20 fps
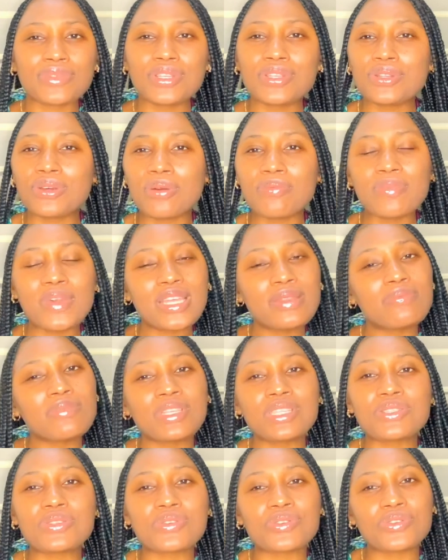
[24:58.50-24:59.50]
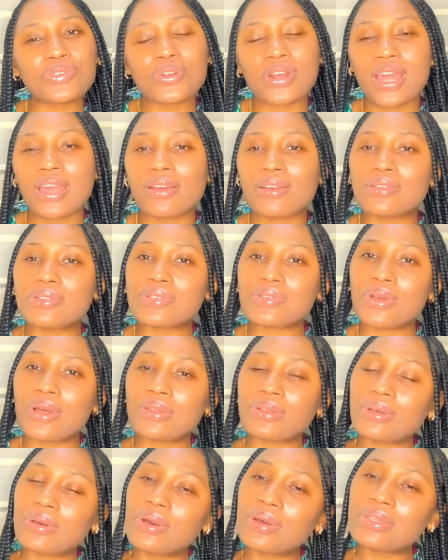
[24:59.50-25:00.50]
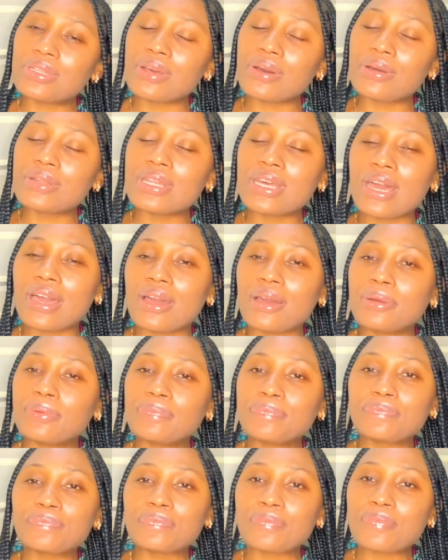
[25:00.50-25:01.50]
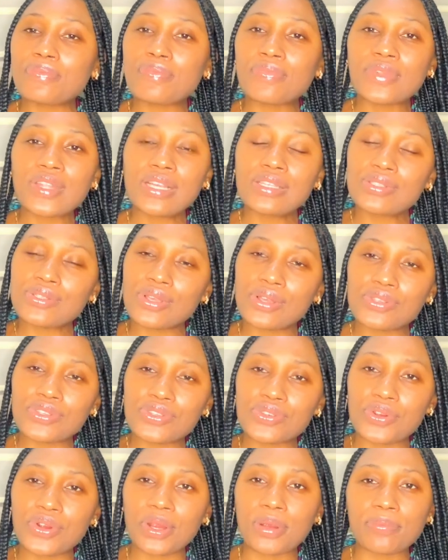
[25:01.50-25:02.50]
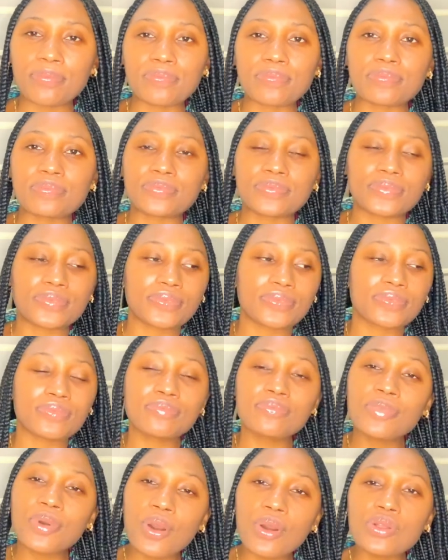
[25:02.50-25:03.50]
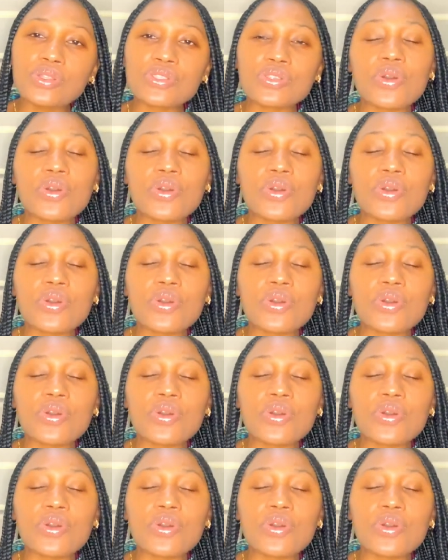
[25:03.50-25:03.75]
made me to try out on other sunscreen, but